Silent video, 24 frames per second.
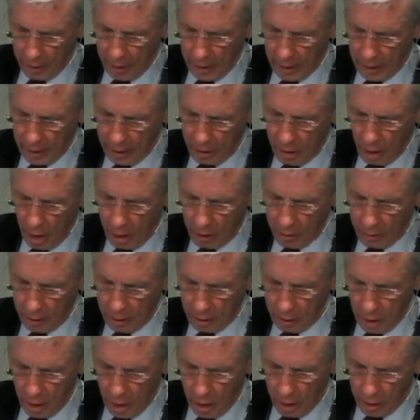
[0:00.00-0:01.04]
and a
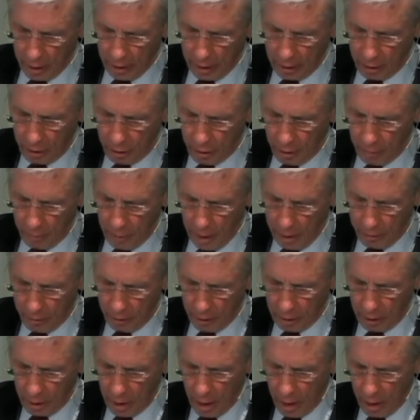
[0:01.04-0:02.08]
daughter-in-law against her
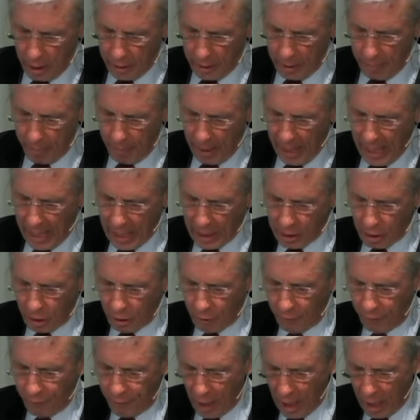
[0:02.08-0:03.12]
mother-in-law, and a man's
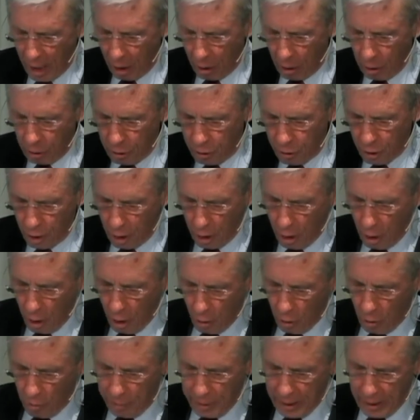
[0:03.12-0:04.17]
foes
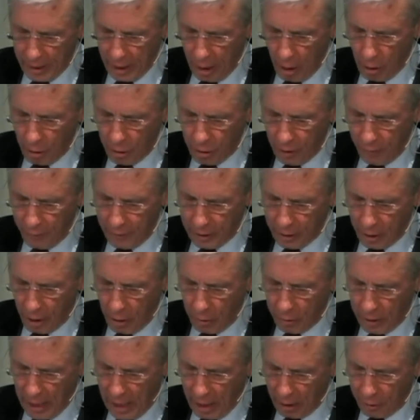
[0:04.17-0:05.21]
will be those of his own
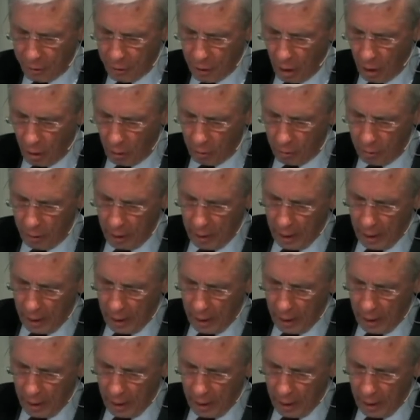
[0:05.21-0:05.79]
household.